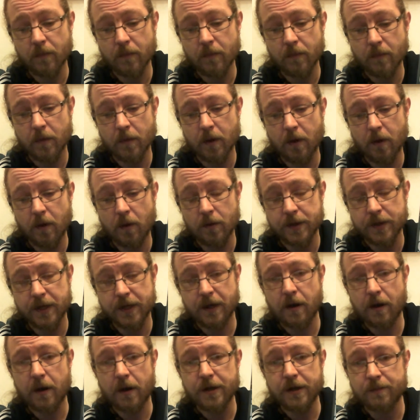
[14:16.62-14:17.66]

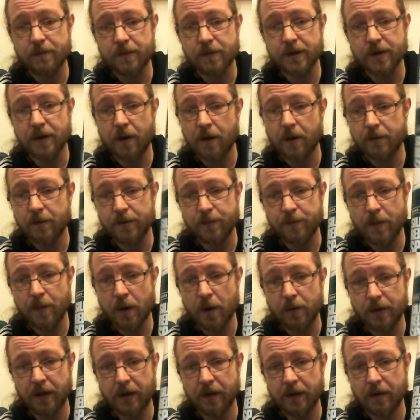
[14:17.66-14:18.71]
items that I was
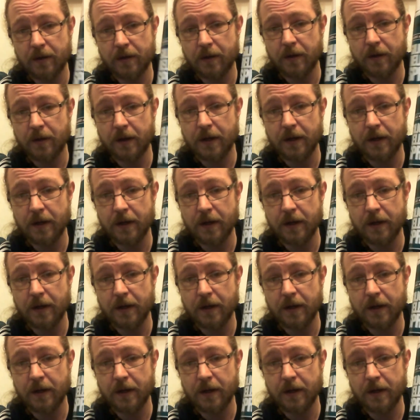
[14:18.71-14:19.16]
molding. Okay,